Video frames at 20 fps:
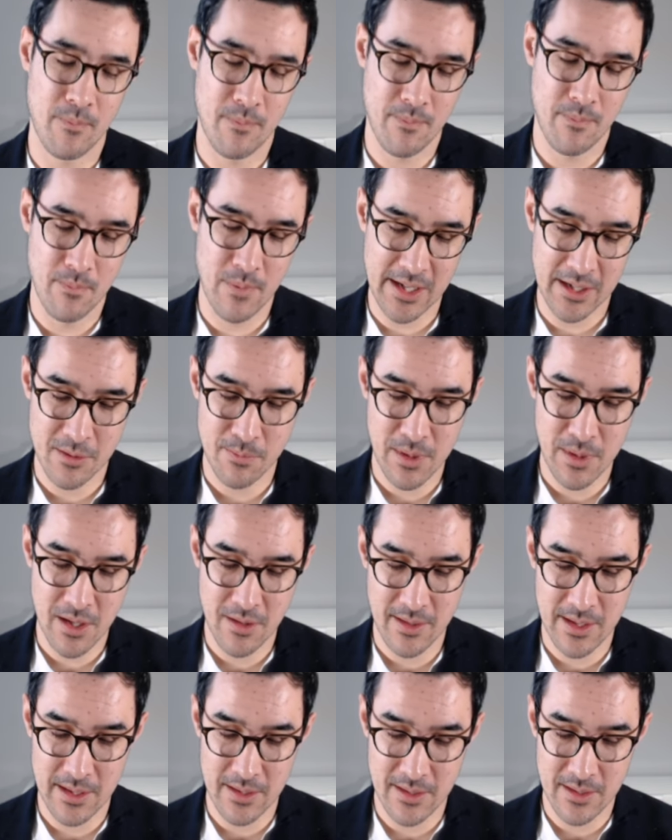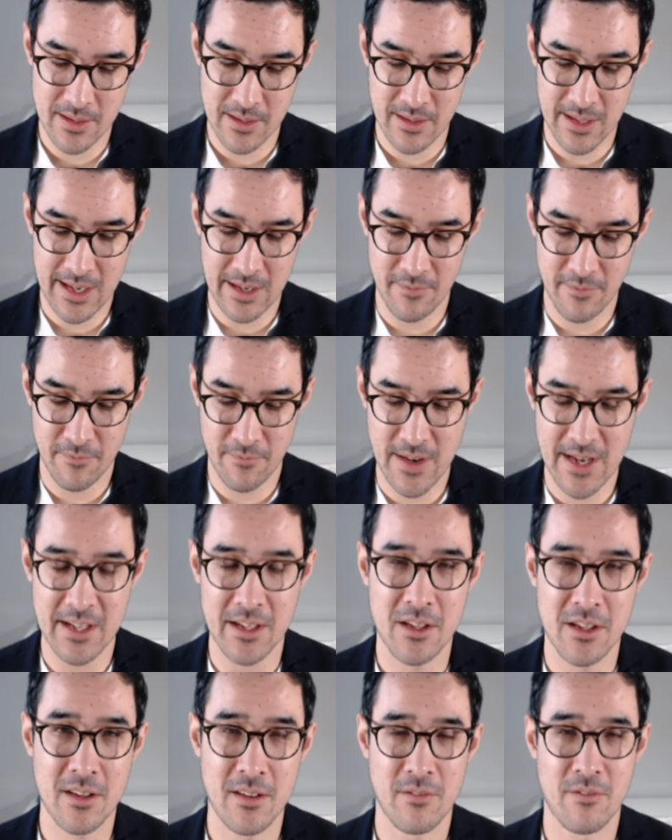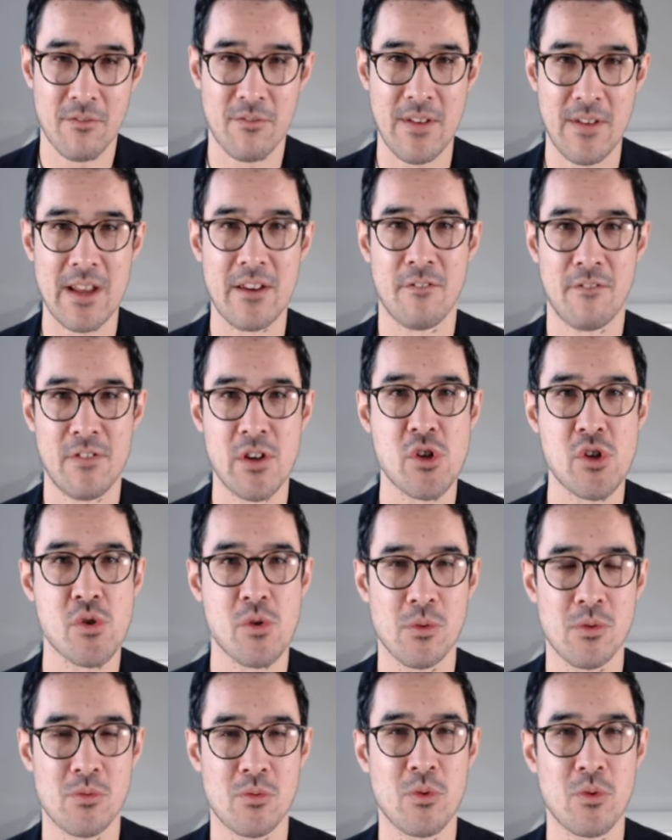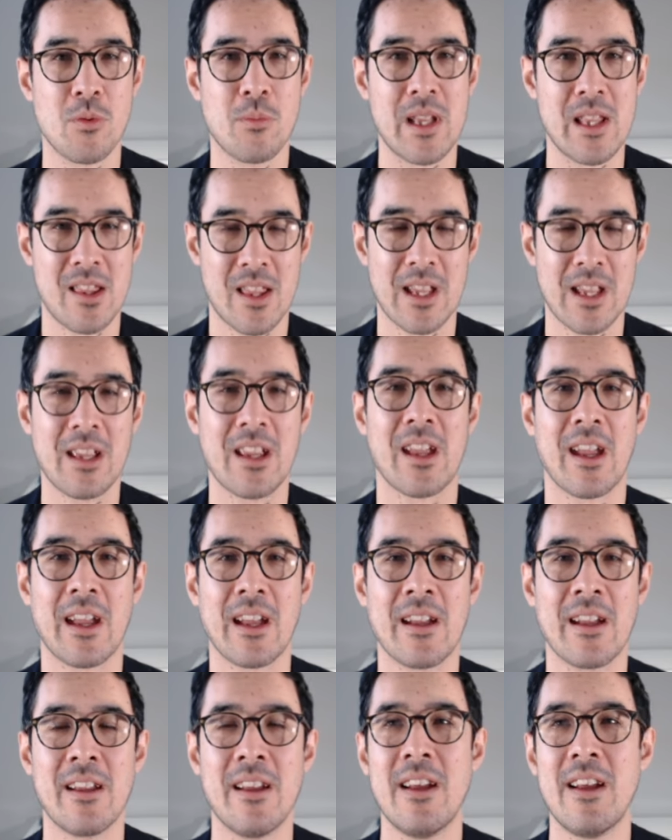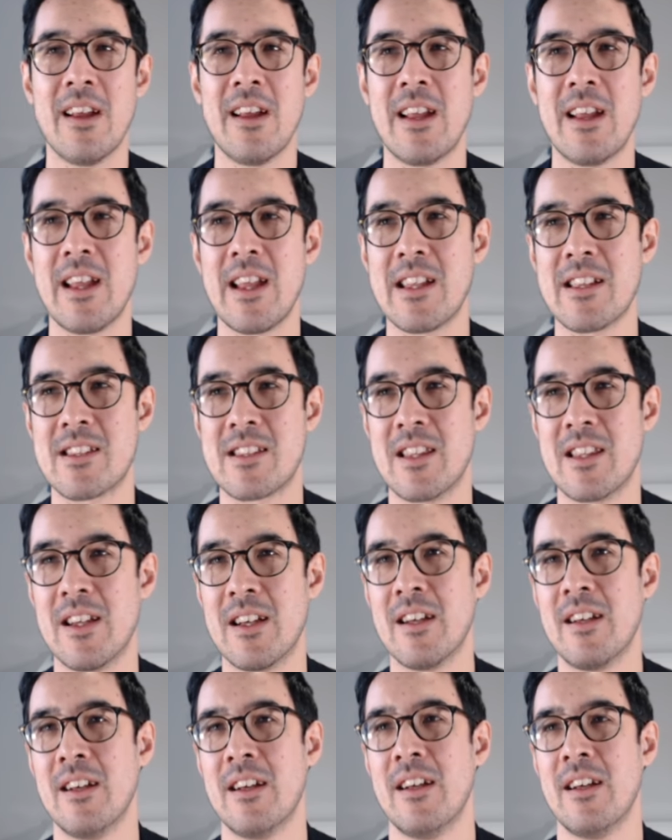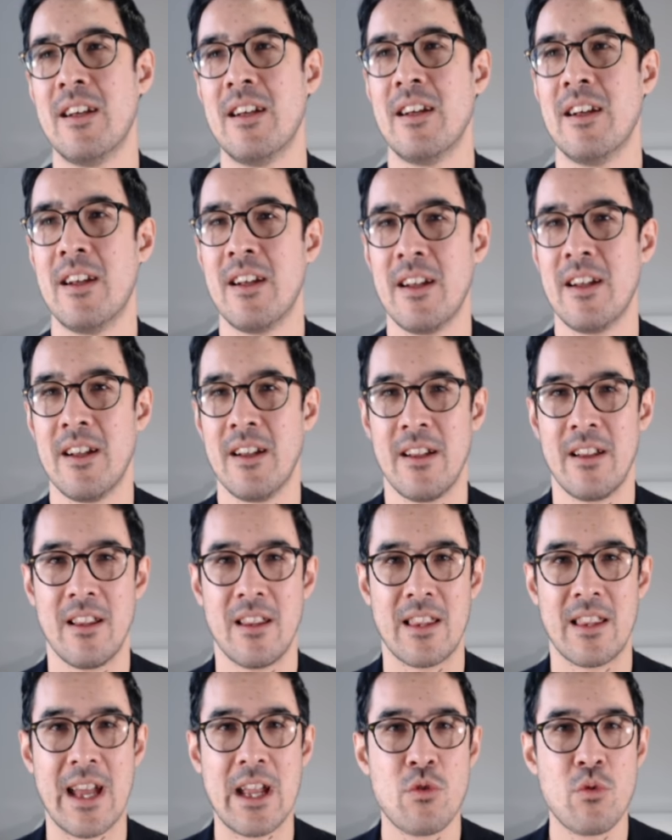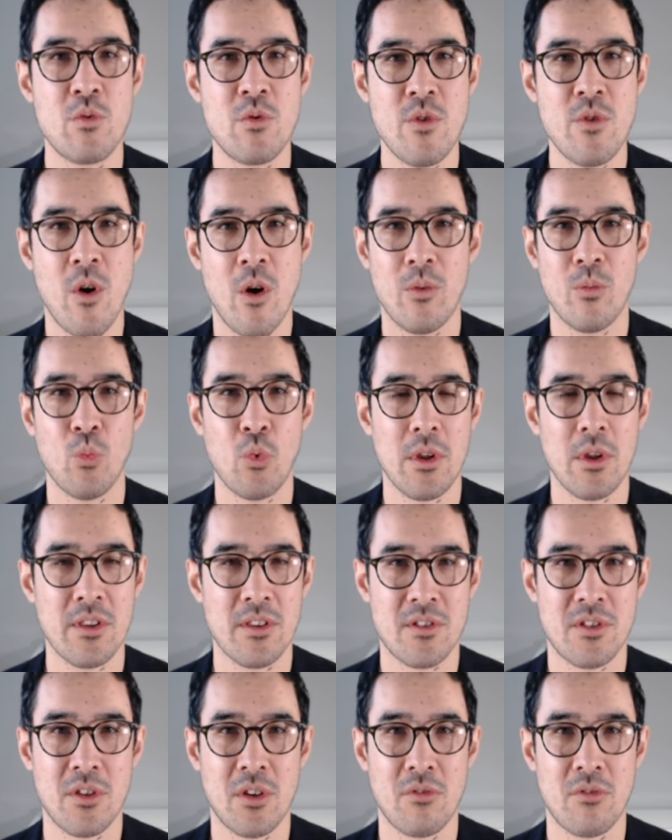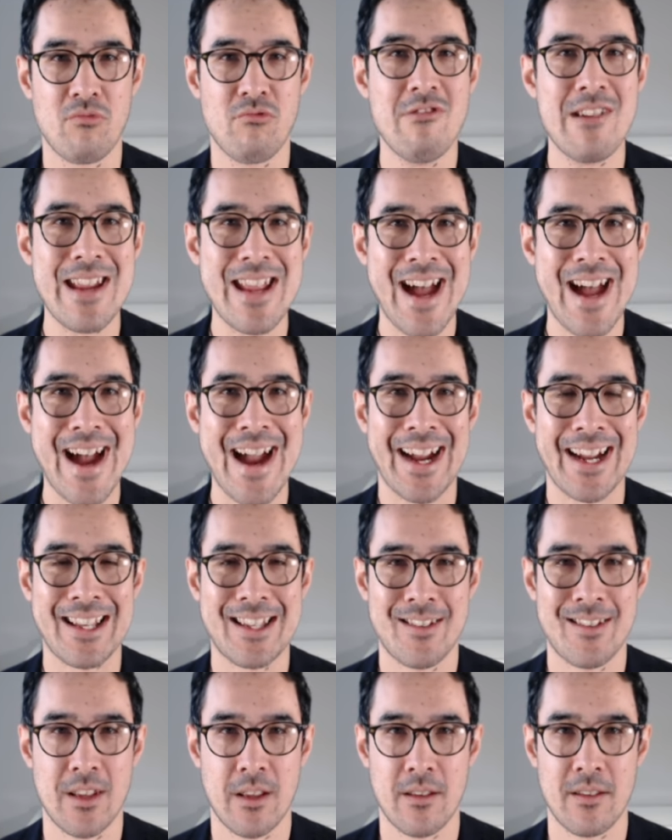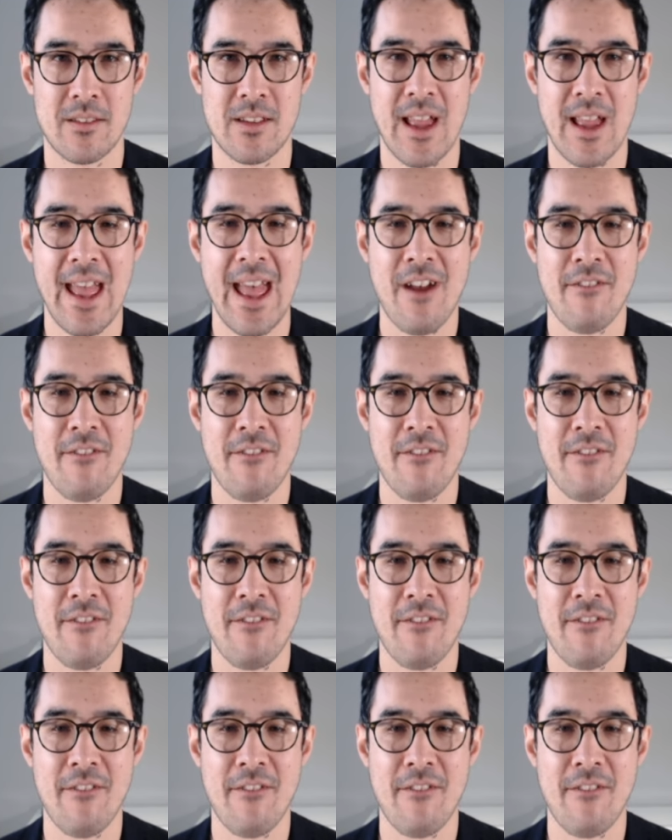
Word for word: My experience and Fed officials will be thinking is that they do not want to react to